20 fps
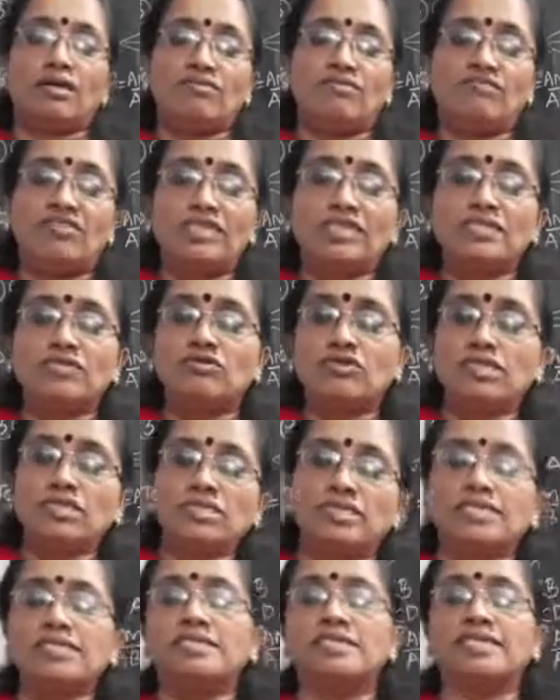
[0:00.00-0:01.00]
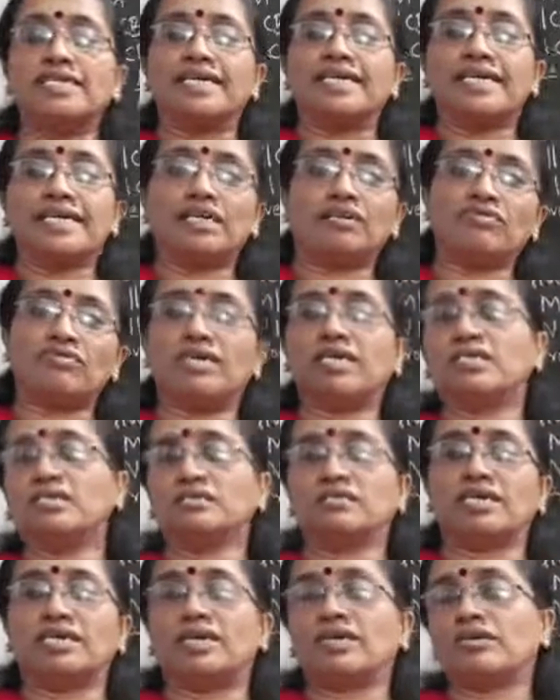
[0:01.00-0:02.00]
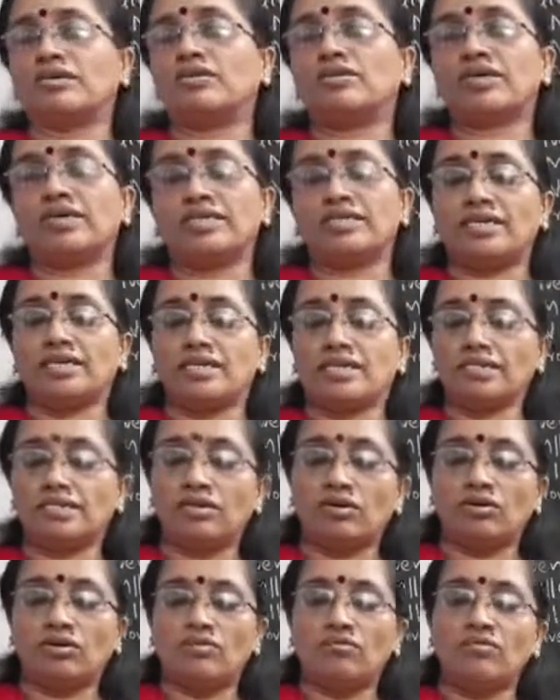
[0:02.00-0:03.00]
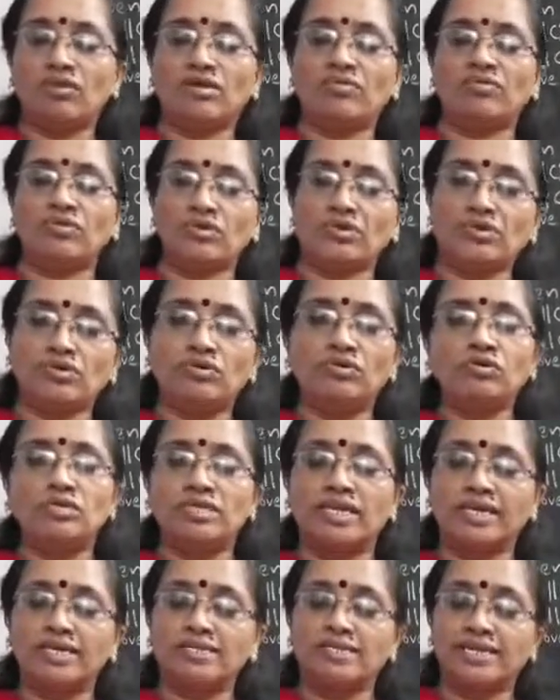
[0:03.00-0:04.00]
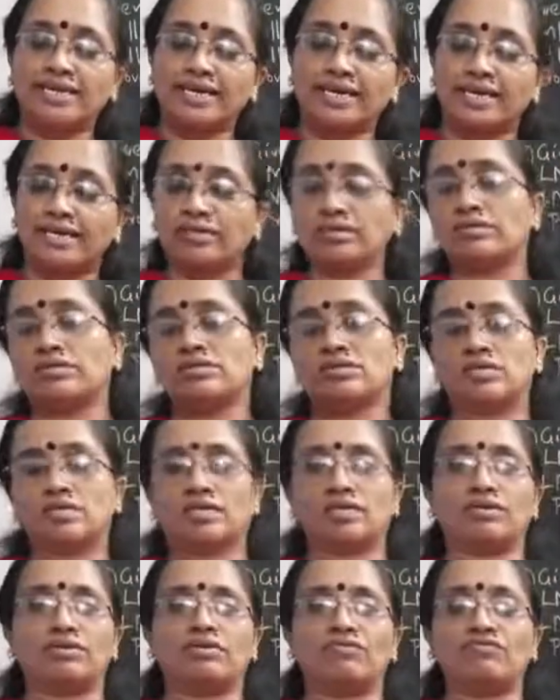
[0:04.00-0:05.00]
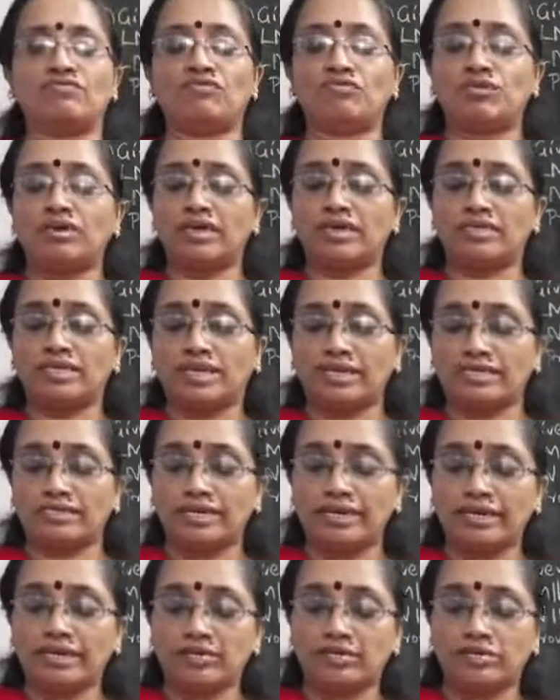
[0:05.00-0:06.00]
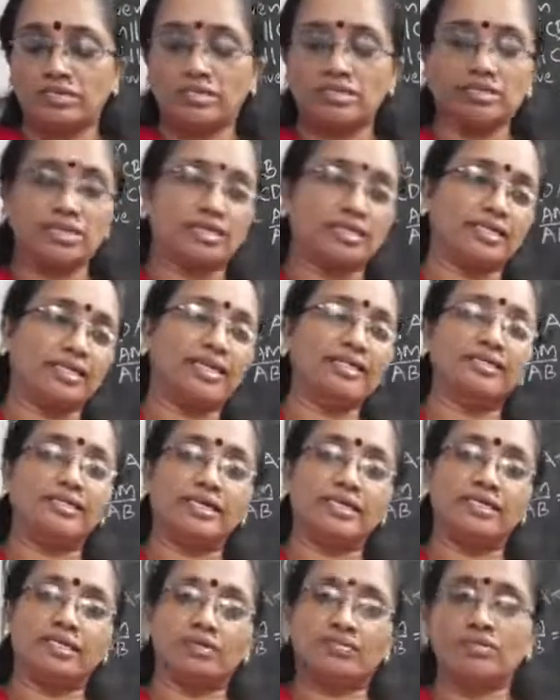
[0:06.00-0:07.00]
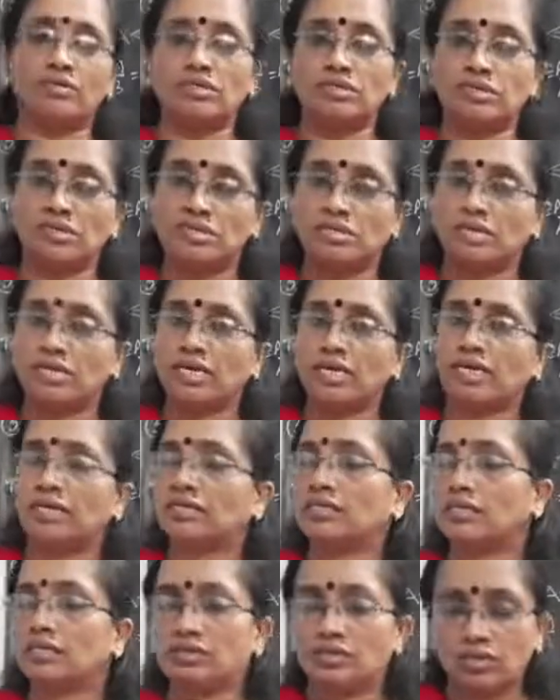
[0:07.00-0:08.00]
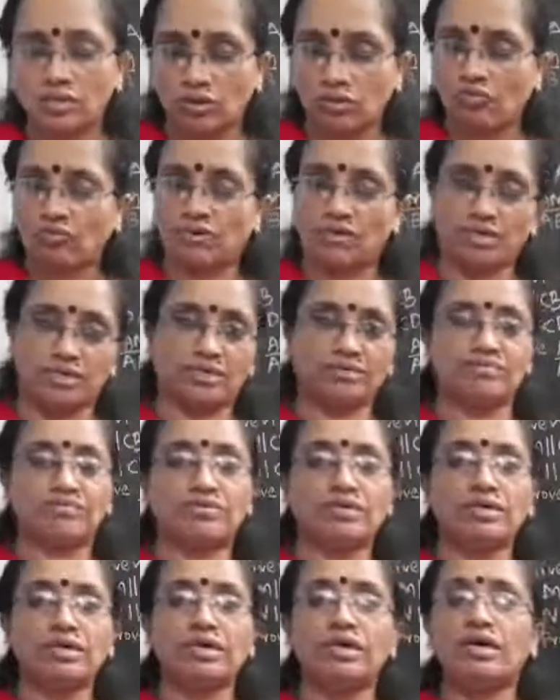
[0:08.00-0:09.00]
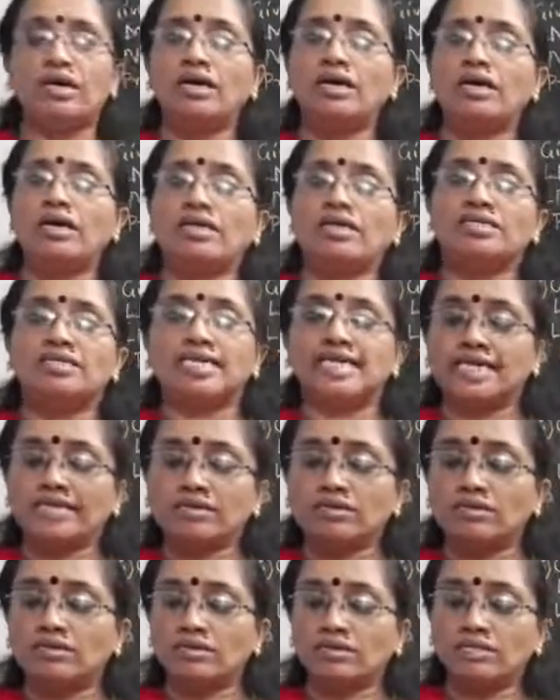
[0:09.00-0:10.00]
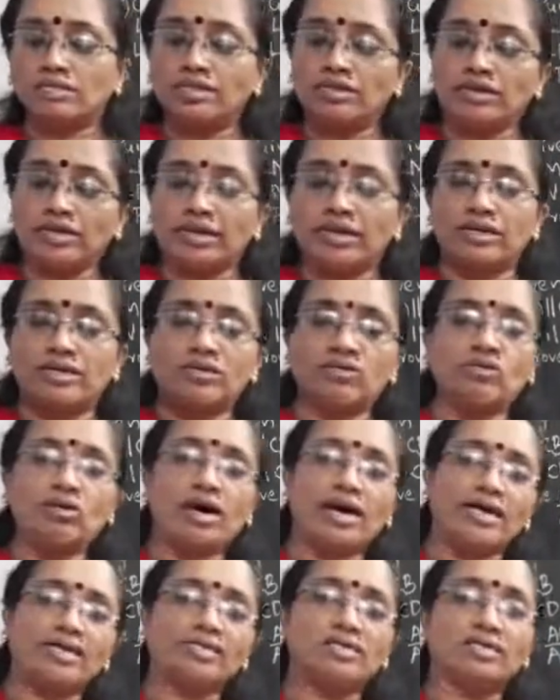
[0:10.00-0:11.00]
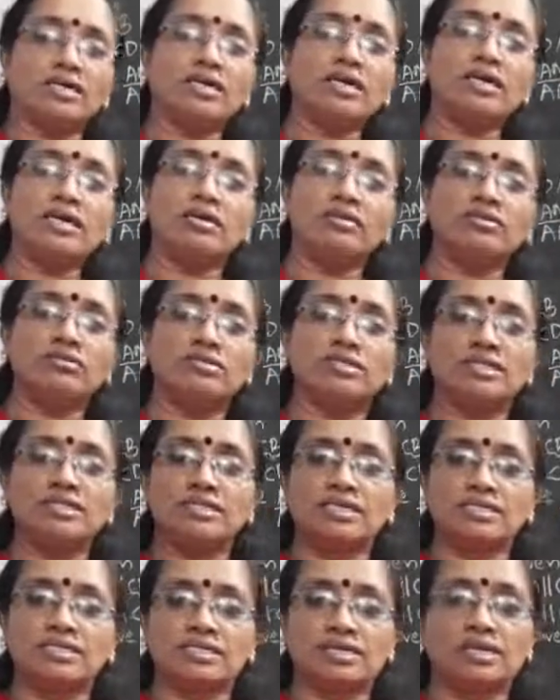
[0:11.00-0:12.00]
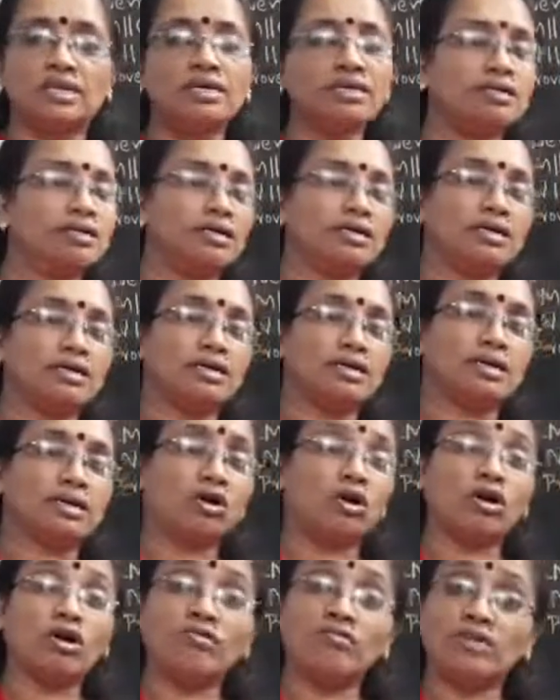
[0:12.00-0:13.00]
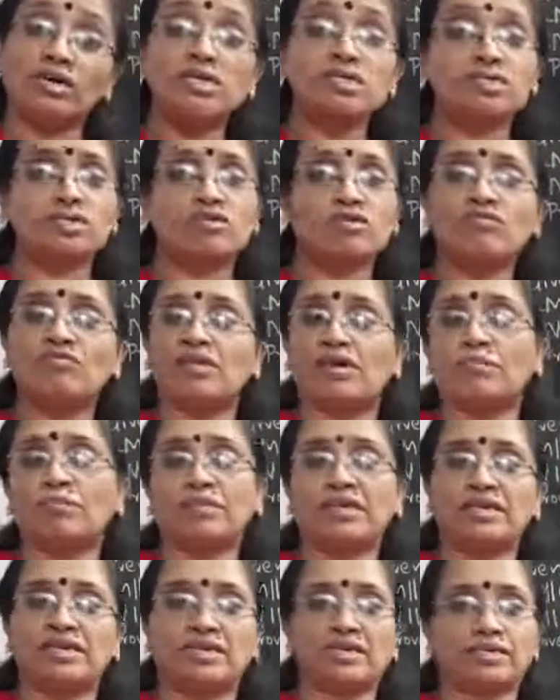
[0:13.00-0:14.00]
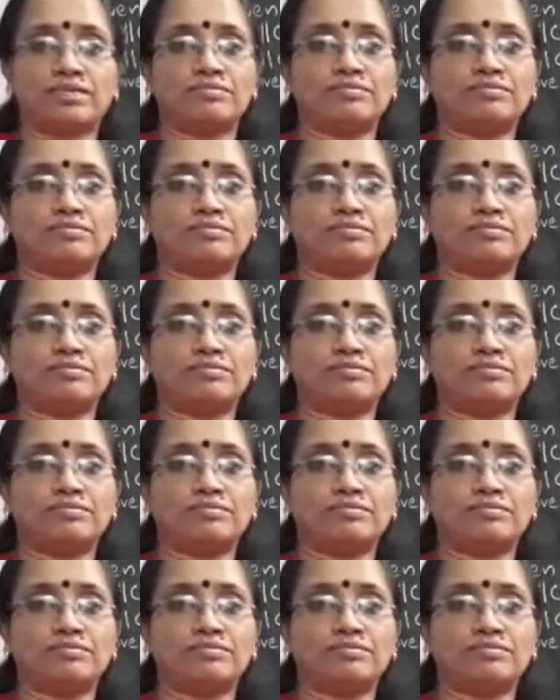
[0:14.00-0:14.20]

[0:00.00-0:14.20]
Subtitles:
First question, second one is there. Okay, that is a homework for you. Then second question. Fully that. 3 questions are there, 3 sub-questions, so that is also homework. Second question you can do as using this converse of BPT.